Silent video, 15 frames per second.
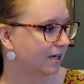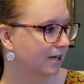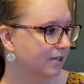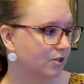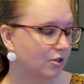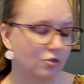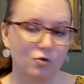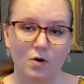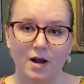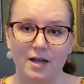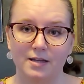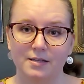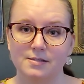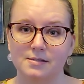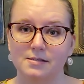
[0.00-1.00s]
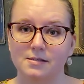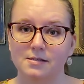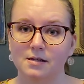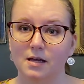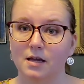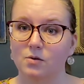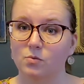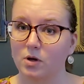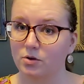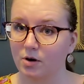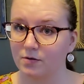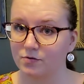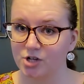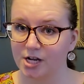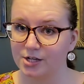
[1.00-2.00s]
and the threads and whether
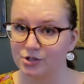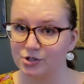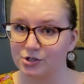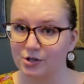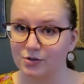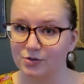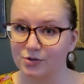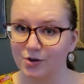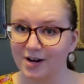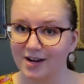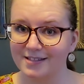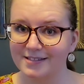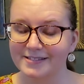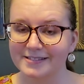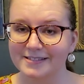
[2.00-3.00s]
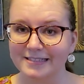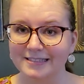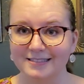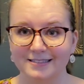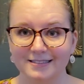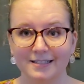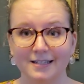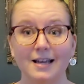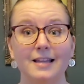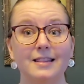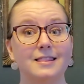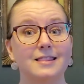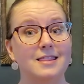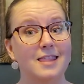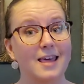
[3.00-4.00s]
I've changed those threads.
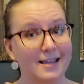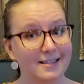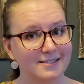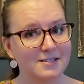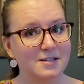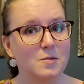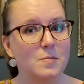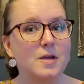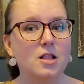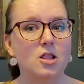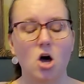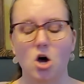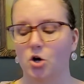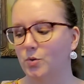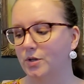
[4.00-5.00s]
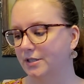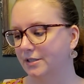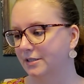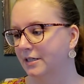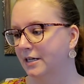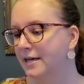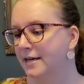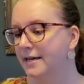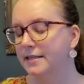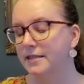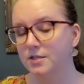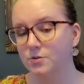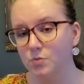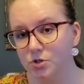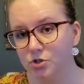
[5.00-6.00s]
That's gonna be a long one.
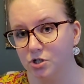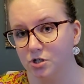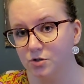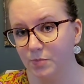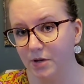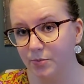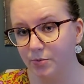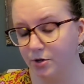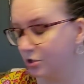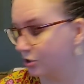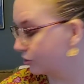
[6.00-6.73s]
This one should be pretty